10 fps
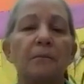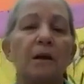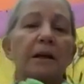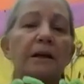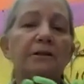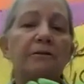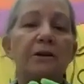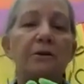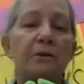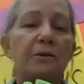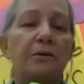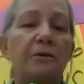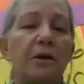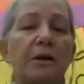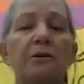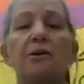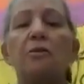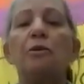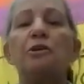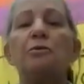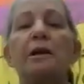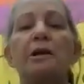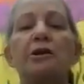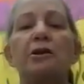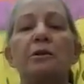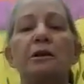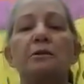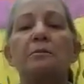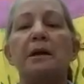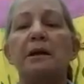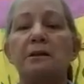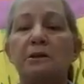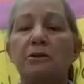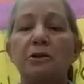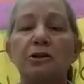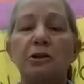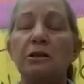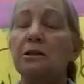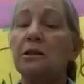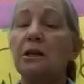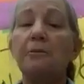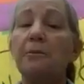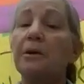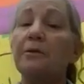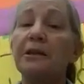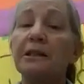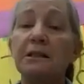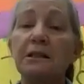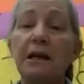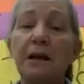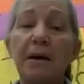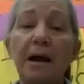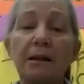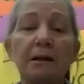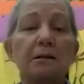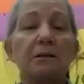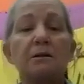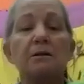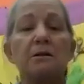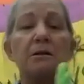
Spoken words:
I guess if I do I don't know which way to do it to make it so that you can see it, but this is the name Alex.